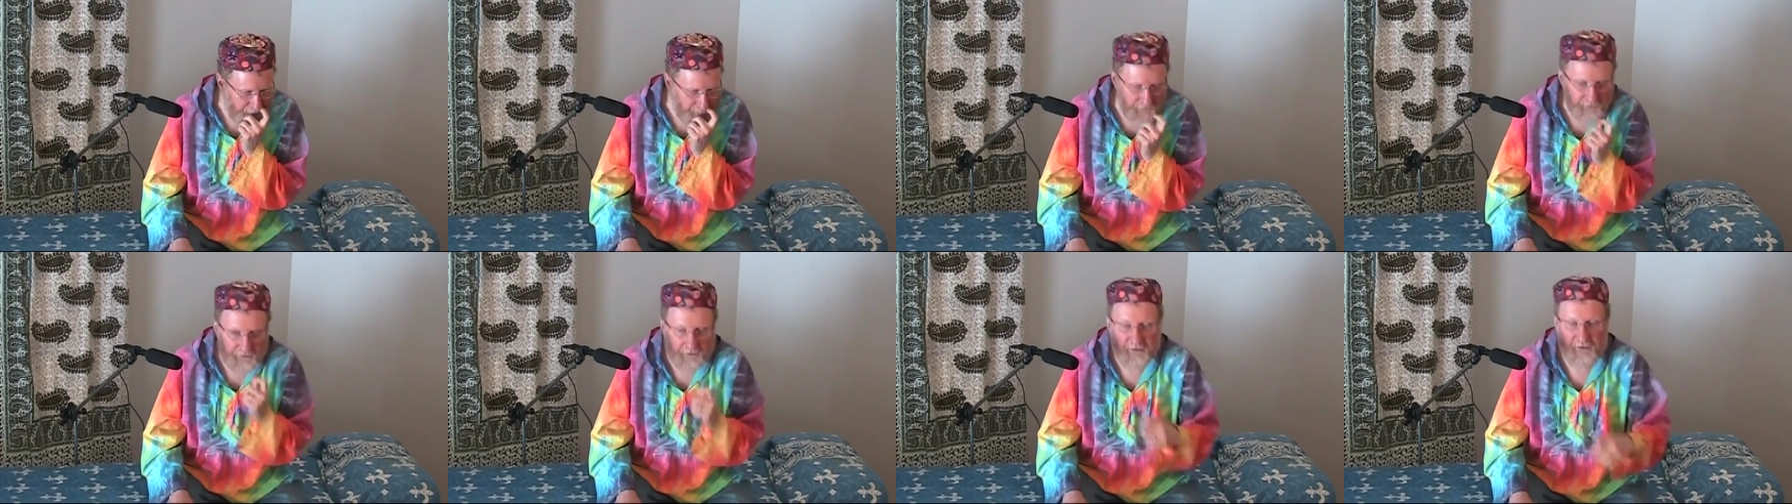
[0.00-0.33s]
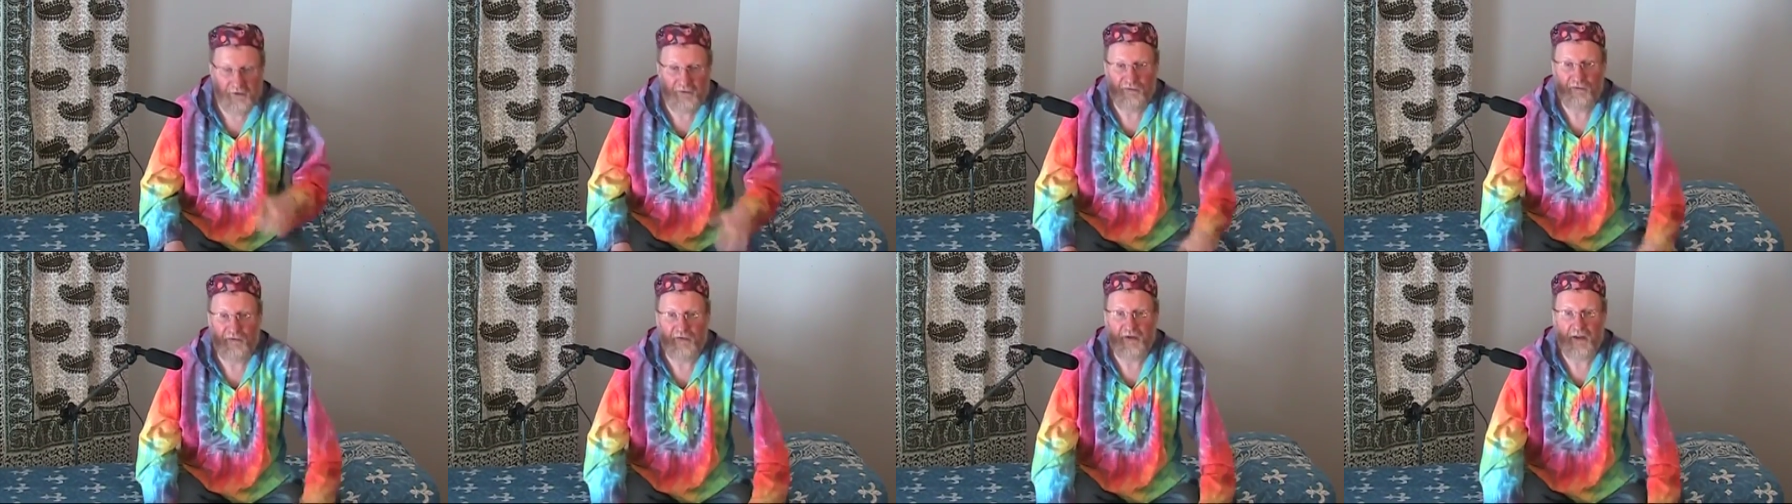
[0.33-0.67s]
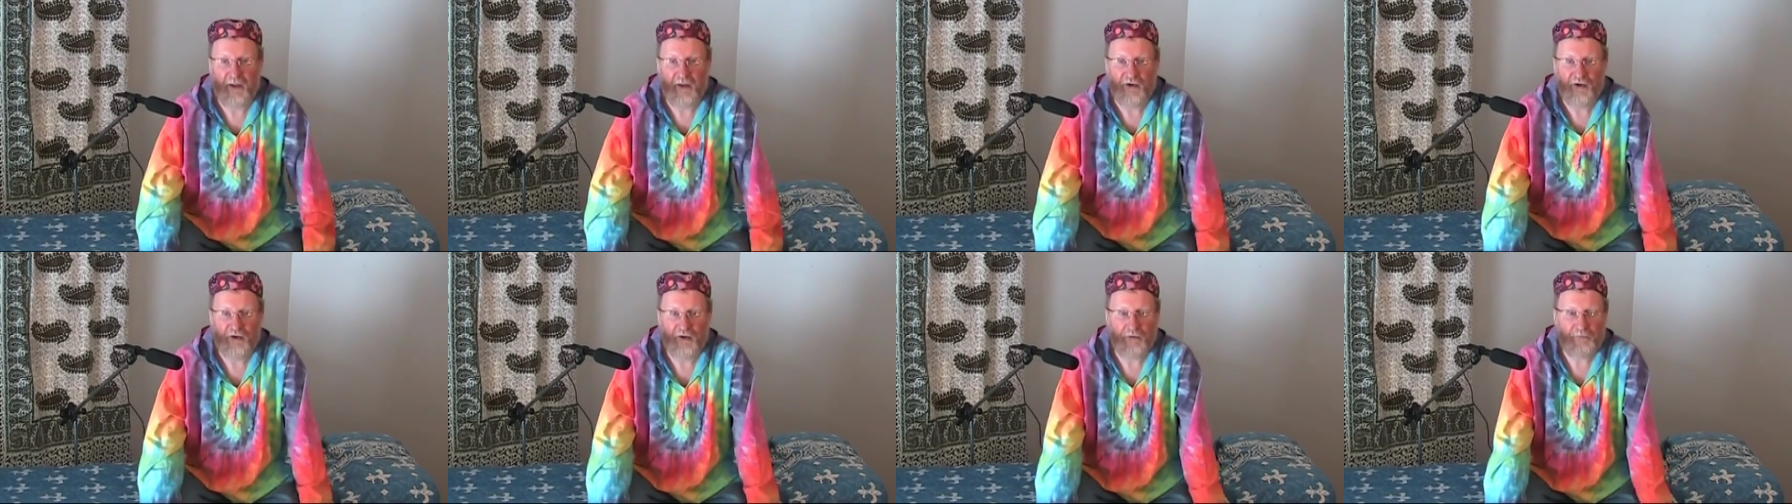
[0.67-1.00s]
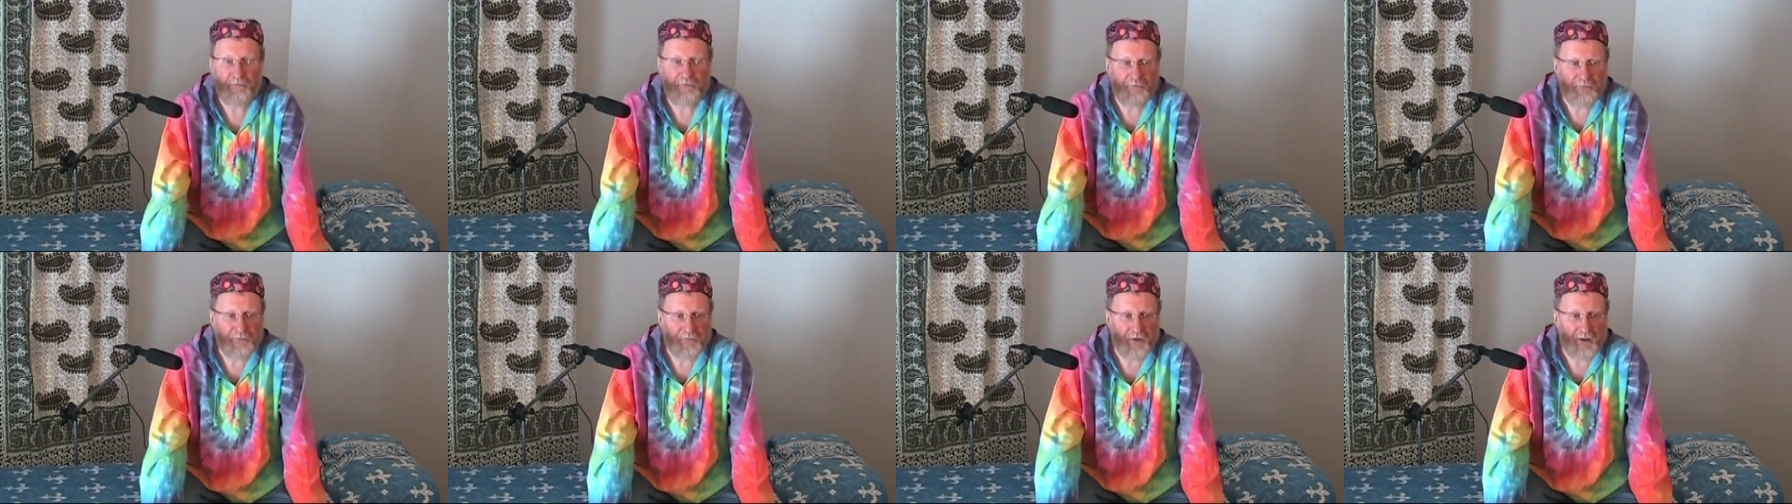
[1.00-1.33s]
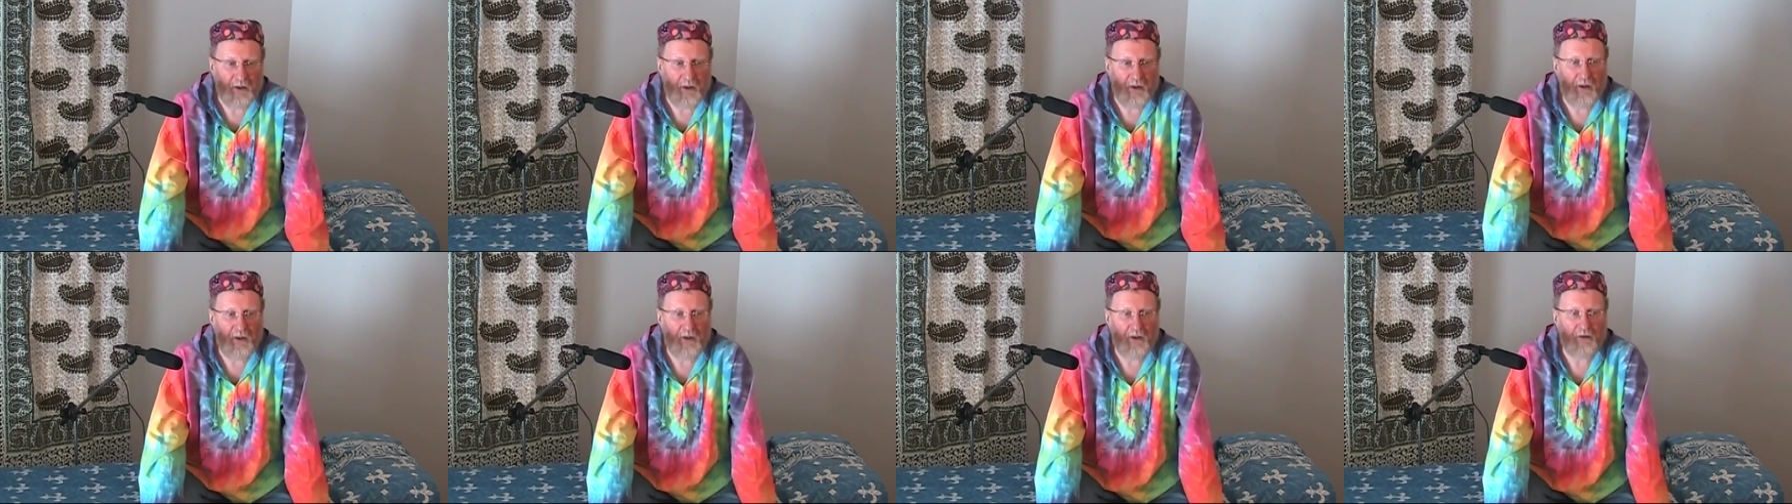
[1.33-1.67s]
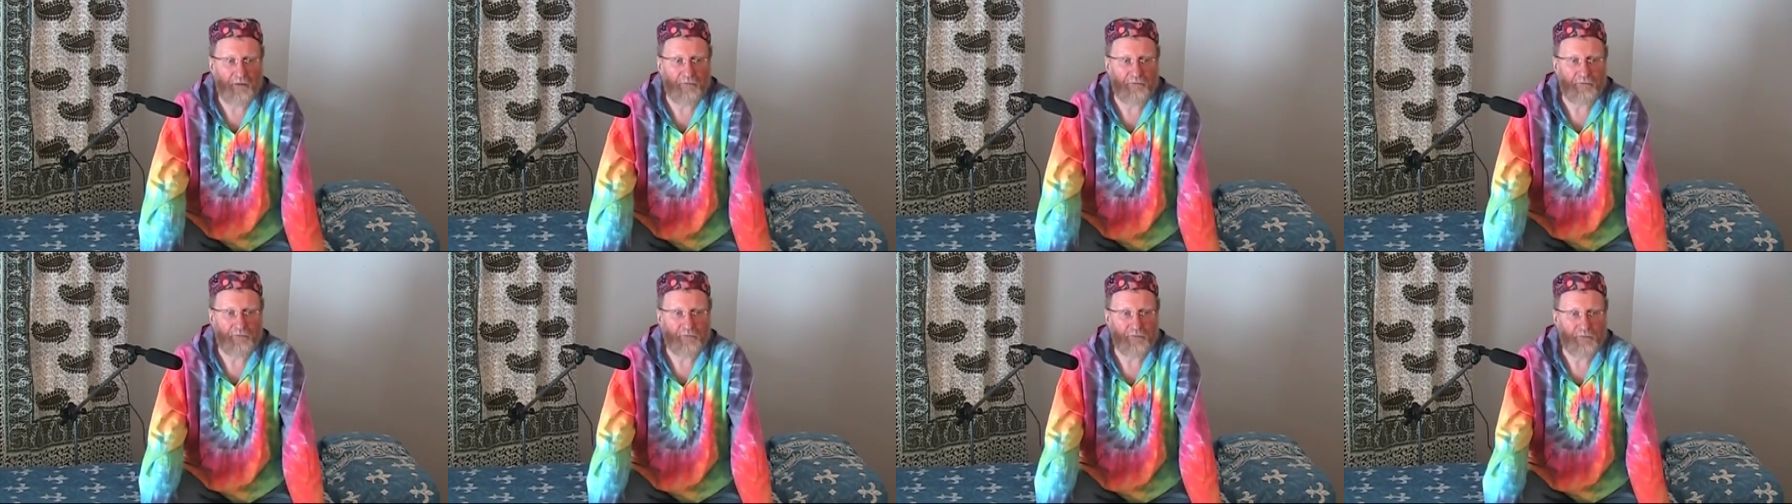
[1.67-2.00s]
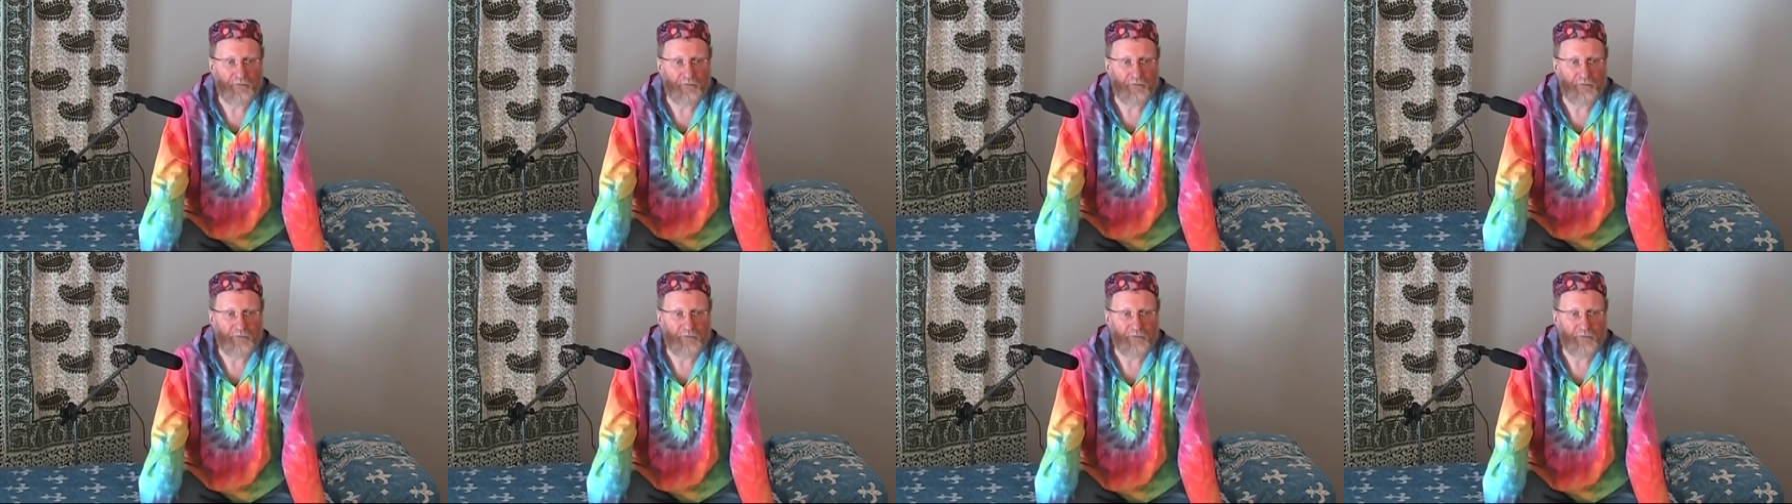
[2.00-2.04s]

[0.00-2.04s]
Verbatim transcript: with an introduction. Uh,